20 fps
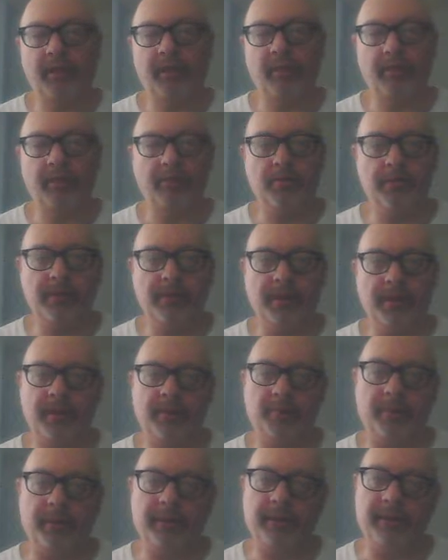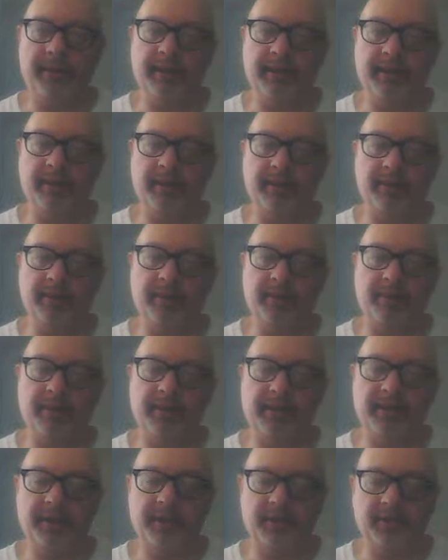USA playing
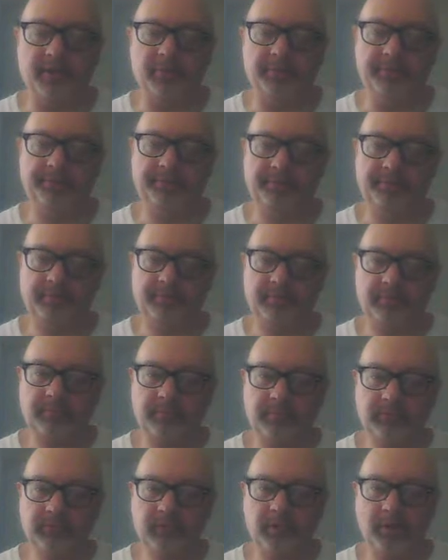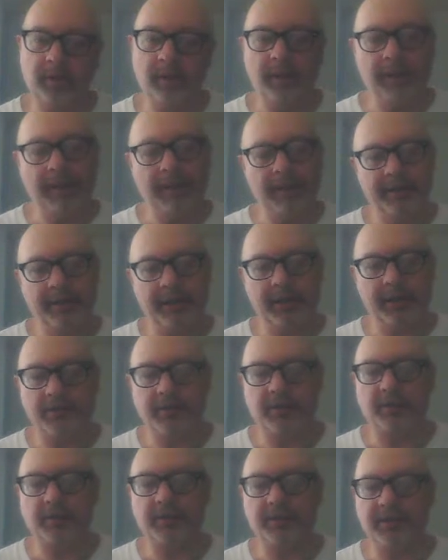Honduras at home. Now,
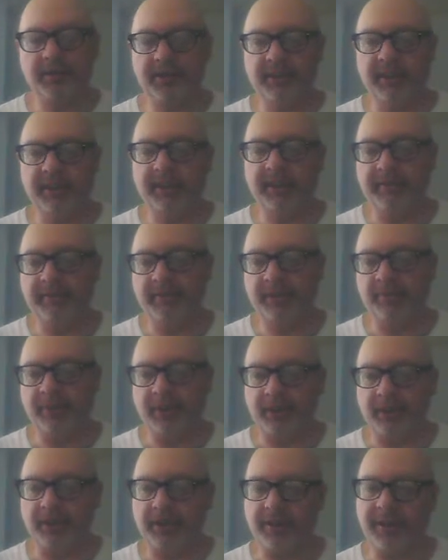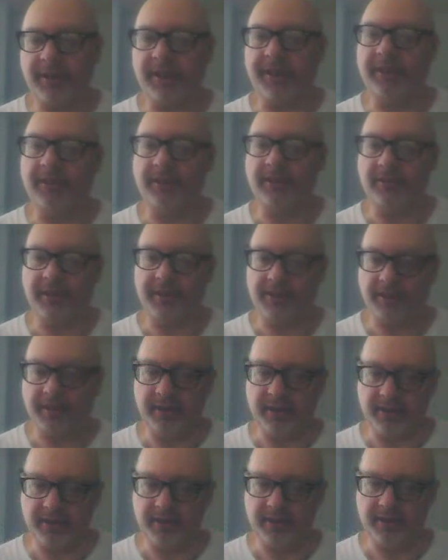Honduras does not have as much talent as it
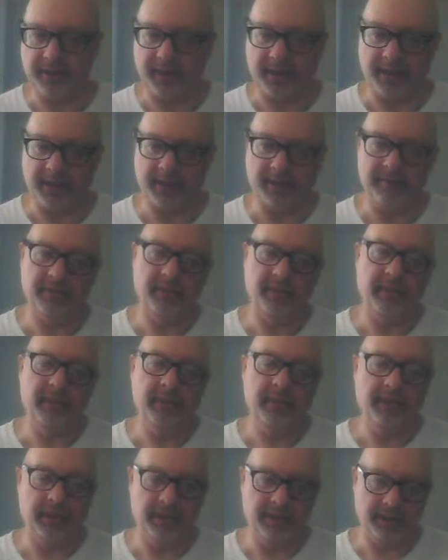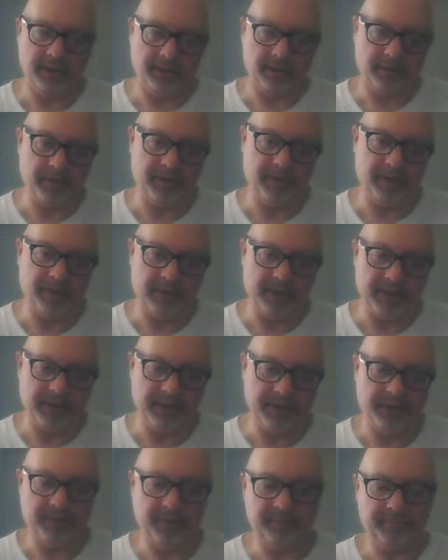used to have in the olden
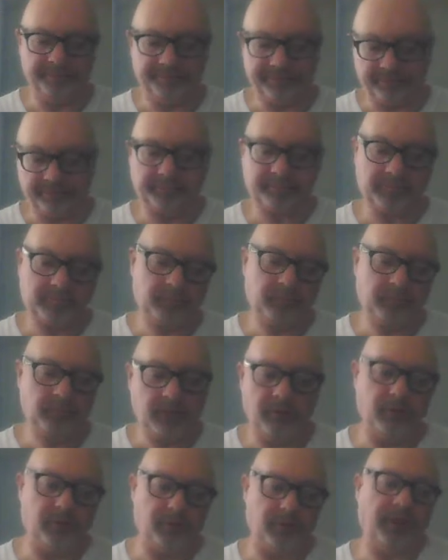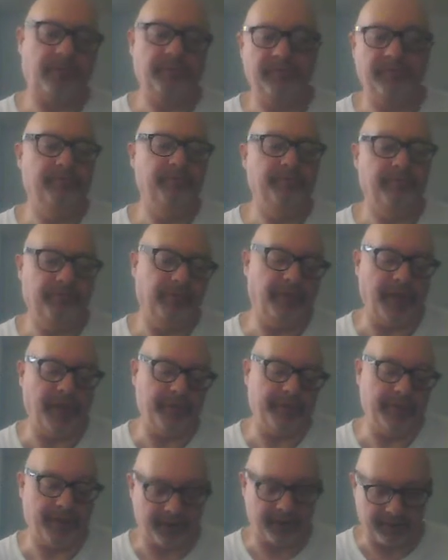days, or like
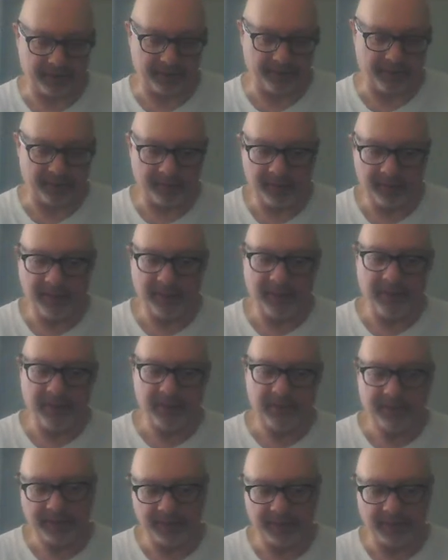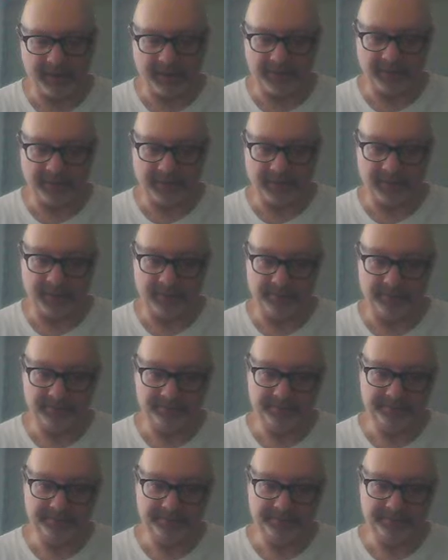five years ago, ten years ago.